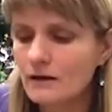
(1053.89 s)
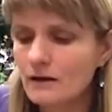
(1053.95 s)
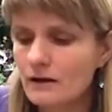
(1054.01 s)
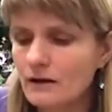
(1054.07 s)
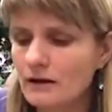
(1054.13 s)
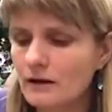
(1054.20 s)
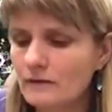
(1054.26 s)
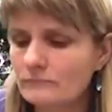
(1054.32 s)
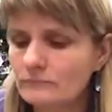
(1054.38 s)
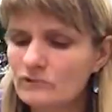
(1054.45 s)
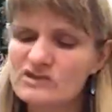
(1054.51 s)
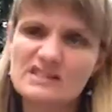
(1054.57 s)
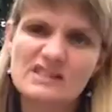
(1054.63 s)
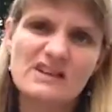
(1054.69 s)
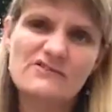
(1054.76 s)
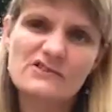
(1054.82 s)
Um, we'll
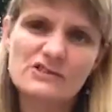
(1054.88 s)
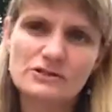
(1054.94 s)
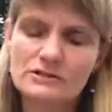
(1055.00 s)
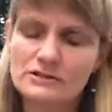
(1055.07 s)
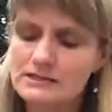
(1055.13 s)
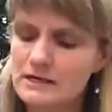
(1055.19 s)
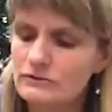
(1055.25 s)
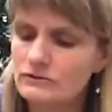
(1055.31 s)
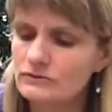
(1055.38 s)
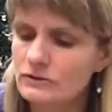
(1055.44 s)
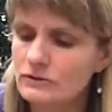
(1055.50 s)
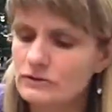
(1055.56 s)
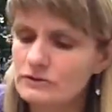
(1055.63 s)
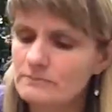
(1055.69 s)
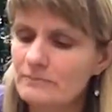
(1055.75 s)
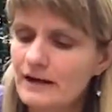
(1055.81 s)
see if it turns out, who
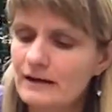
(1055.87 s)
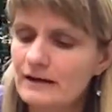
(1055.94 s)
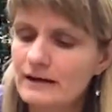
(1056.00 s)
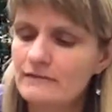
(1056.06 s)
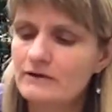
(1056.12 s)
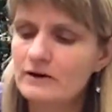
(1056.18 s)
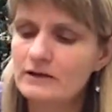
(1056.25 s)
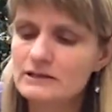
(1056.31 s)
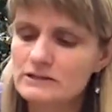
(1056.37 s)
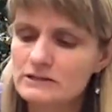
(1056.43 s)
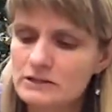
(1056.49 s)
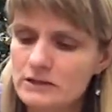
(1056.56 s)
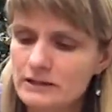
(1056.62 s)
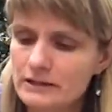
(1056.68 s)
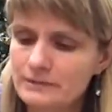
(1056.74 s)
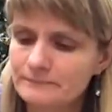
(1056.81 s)
knows. But I've already
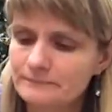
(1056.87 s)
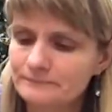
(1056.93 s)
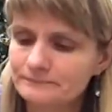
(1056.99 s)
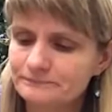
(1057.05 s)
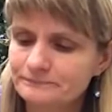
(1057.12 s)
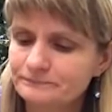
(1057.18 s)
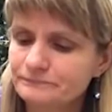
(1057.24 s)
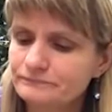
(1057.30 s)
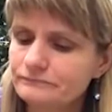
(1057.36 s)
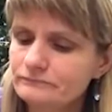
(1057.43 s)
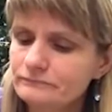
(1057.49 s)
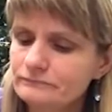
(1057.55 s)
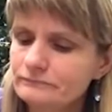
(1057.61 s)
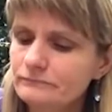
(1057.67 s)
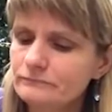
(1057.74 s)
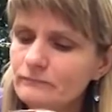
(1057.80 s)
started,
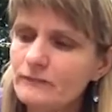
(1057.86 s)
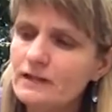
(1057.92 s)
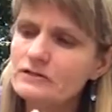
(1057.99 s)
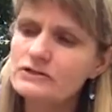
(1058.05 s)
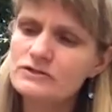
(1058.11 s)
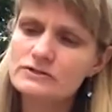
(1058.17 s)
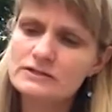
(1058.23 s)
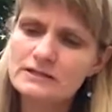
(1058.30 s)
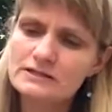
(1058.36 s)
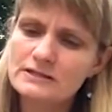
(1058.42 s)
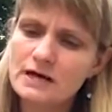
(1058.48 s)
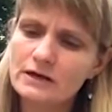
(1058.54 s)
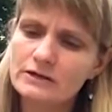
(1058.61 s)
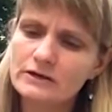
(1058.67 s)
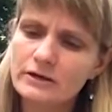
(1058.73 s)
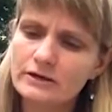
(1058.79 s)
it's using
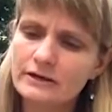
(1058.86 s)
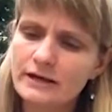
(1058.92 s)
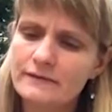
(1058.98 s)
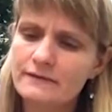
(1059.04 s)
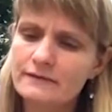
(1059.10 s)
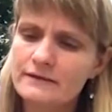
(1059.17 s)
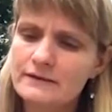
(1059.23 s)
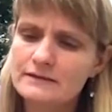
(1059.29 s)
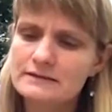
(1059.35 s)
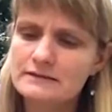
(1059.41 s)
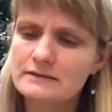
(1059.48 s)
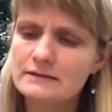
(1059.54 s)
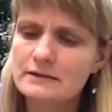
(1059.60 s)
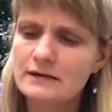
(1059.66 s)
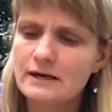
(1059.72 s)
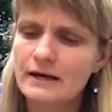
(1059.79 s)
sock yarn and this,
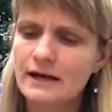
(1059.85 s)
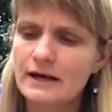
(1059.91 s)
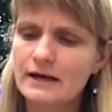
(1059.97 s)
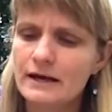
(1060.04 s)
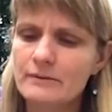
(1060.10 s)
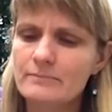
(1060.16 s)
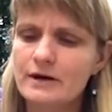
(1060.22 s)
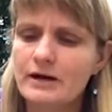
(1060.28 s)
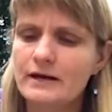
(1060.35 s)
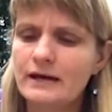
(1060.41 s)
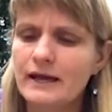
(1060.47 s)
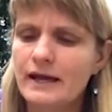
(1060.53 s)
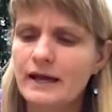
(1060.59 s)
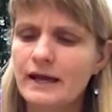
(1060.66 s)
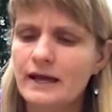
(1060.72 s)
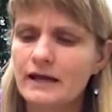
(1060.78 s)
and I bought
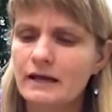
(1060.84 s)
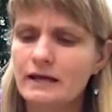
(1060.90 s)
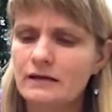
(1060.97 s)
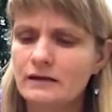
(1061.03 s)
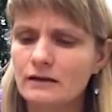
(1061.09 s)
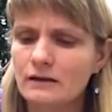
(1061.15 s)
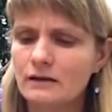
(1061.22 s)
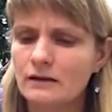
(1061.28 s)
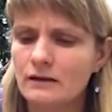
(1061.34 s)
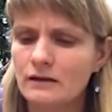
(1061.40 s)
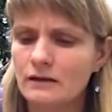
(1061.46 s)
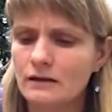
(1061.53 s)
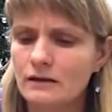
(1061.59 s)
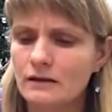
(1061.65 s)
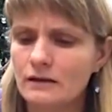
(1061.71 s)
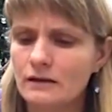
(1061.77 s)
a
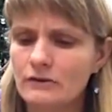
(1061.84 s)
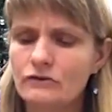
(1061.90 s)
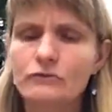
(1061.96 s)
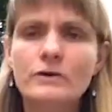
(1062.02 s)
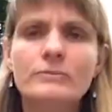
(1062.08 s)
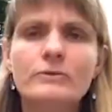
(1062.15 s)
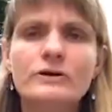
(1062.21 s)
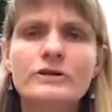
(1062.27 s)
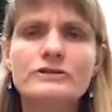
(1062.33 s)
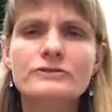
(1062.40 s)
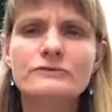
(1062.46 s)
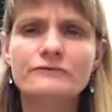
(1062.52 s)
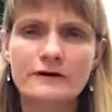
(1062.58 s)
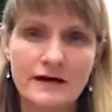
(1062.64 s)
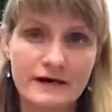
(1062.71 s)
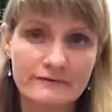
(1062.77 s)

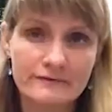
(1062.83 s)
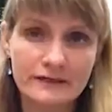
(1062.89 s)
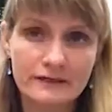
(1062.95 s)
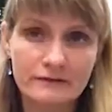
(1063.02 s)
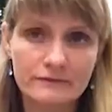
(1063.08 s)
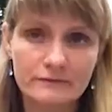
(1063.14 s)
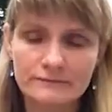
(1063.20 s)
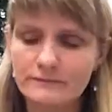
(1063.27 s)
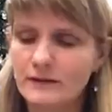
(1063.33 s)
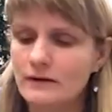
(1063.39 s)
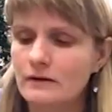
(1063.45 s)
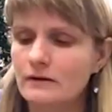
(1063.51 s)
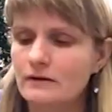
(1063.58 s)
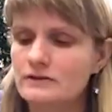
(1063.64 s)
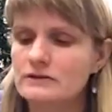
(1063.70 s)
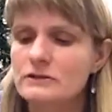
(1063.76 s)
3.25 needle.
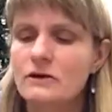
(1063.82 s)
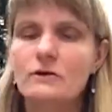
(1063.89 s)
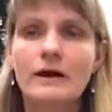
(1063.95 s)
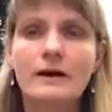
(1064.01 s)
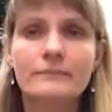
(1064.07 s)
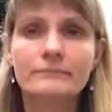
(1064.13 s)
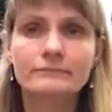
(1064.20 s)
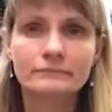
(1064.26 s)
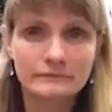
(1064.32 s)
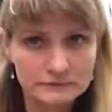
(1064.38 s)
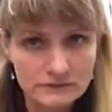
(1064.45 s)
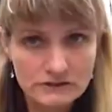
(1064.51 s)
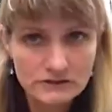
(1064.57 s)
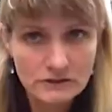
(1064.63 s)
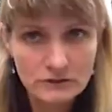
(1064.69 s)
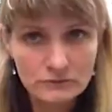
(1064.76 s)
So I'm
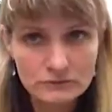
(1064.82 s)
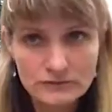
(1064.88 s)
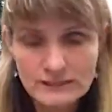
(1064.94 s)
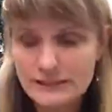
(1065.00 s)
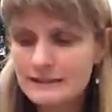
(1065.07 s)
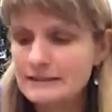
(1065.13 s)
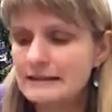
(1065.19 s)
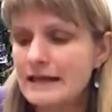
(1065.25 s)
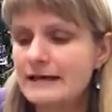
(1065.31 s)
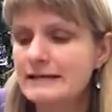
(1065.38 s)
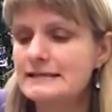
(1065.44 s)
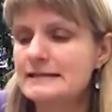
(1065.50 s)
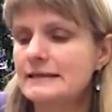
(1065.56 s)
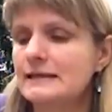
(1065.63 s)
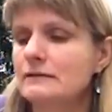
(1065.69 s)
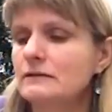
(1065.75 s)
slowly
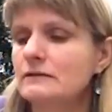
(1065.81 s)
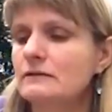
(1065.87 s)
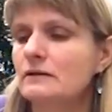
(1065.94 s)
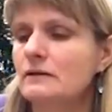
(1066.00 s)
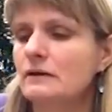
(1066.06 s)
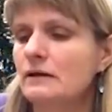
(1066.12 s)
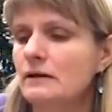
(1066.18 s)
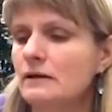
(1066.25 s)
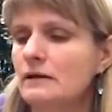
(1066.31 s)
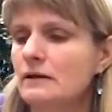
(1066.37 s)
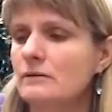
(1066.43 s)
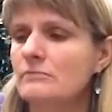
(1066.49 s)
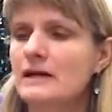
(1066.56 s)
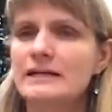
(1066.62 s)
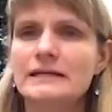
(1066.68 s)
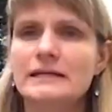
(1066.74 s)
collecting
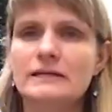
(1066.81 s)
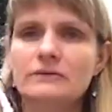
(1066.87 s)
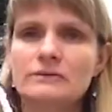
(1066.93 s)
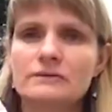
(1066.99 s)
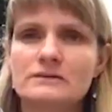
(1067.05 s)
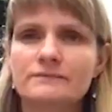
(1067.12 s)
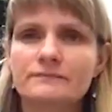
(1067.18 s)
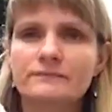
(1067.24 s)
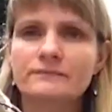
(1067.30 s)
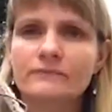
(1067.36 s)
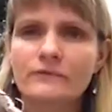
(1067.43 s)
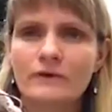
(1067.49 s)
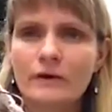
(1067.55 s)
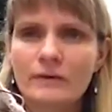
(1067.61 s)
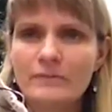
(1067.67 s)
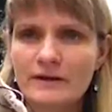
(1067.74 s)
my needles.
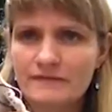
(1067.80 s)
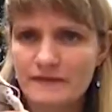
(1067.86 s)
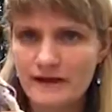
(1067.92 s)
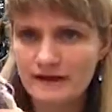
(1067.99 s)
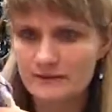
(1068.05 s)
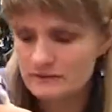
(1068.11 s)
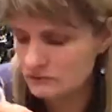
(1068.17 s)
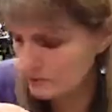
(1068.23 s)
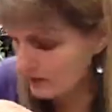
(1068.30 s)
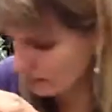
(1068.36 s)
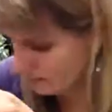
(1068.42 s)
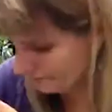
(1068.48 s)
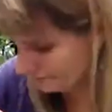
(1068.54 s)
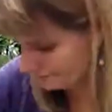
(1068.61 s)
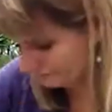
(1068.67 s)
So I bought that as well.